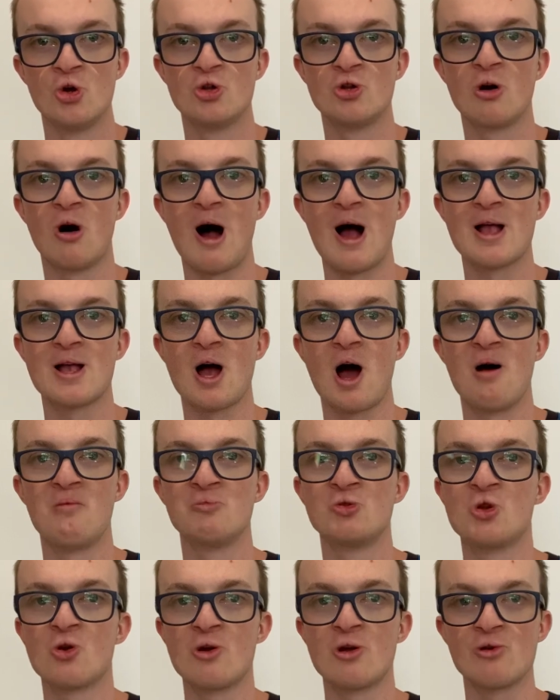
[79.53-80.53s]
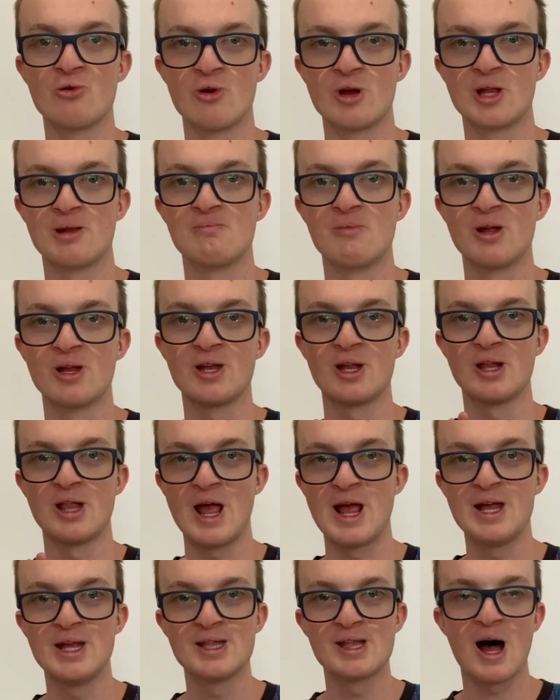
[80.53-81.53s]
like during Christmas and
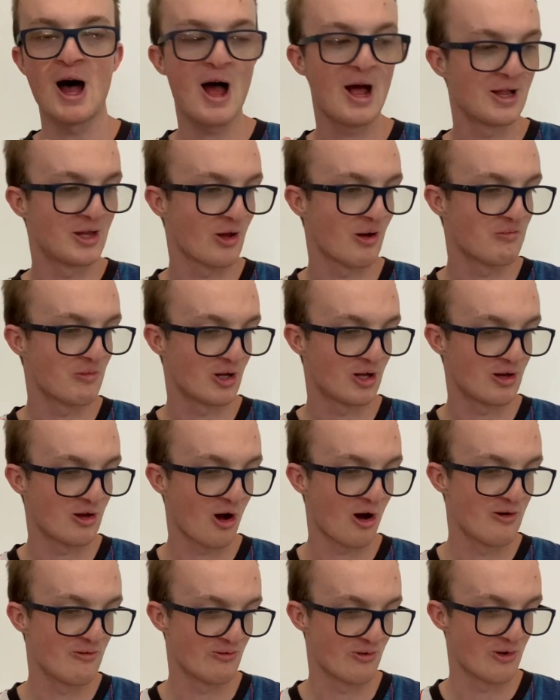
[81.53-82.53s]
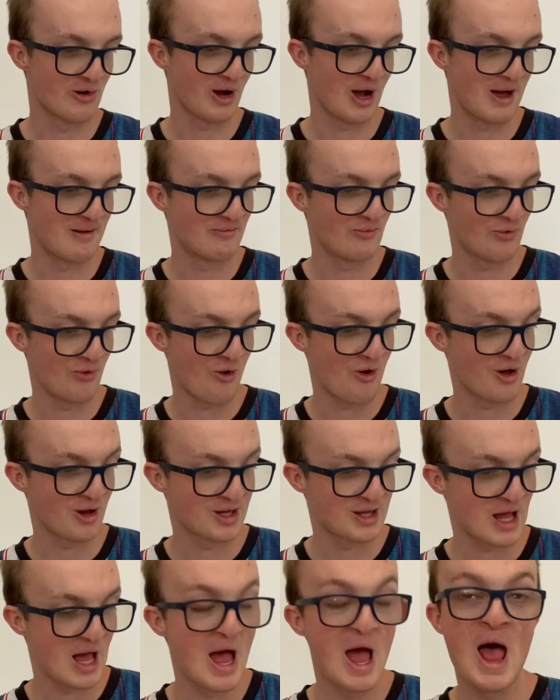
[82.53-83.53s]
Easter, and so I'm going to go through them first
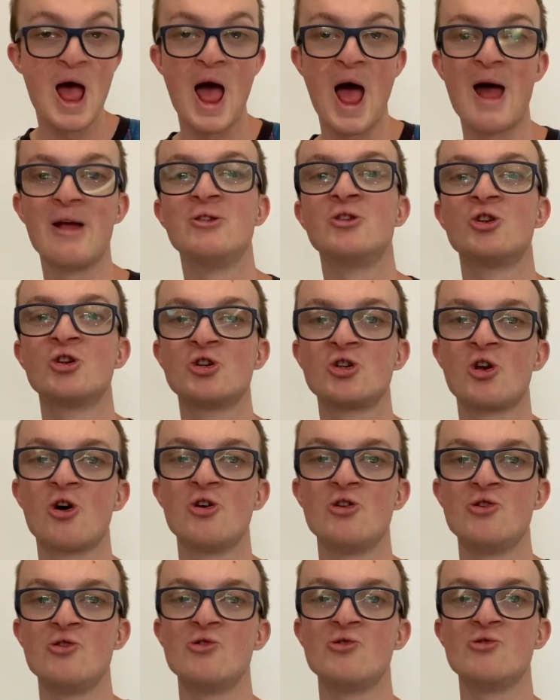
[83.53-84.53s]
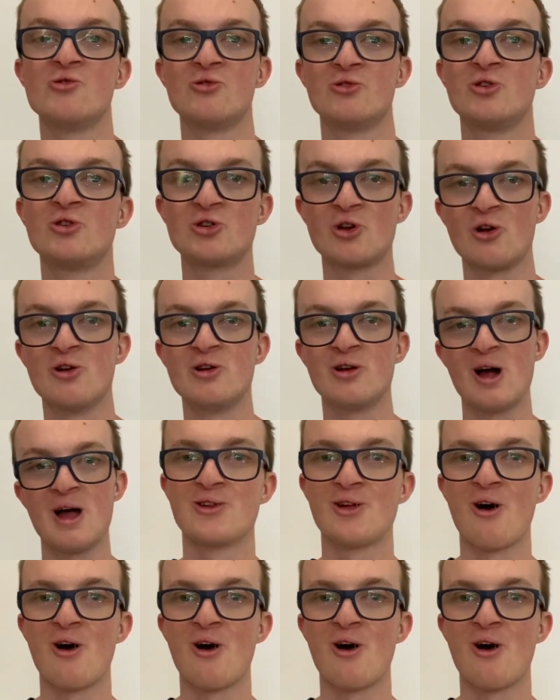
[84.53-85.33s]
and just show you them.